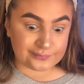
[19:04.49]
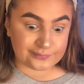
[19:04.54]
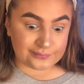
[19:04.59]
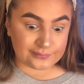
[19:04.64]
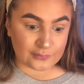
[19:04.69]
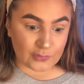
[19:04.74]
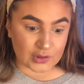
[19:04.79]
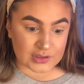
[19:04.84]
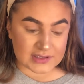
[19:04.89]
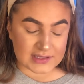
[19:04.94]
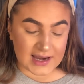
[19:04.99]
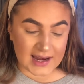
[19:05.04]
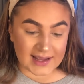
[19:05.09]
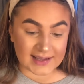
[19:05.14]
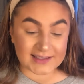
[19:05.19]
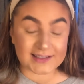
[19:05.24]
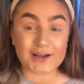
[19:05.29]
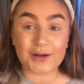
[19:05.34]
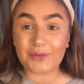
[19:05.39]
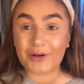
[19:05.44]
what's
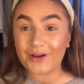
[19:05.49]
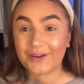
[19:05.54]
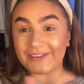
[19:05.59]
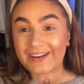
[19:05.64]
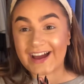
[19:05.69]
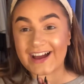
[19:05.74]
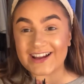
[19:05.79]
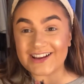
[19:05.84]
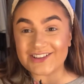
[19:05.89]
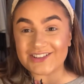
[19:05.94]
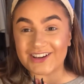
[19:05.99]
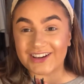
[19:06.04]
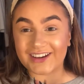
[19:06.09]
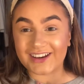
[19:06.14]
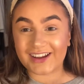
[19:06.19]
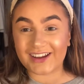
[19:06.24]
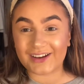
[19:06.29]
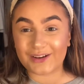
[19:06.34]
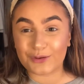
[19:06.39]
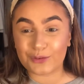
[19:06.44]
next? Oh my god,
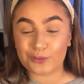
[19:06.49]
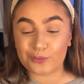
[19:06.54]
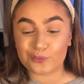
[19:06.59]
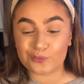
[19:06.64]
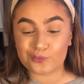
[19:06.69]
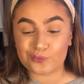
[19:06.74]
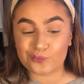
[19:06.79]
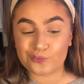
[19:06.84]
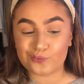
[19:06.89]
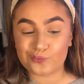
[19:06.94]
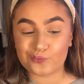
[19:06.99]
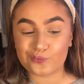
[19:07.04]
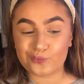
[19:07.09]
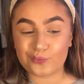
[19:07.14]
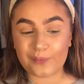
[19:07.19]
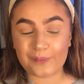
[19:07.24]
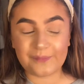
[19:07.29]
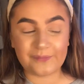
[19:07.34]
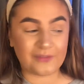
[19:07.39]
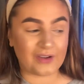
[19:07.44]
eyeshadow.
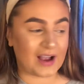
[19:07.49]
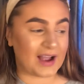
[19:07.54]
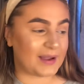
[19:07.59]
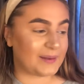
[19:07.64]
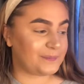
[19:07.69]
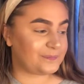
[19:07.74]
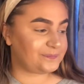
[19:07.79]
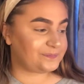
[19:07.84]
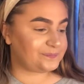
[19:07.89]
Right.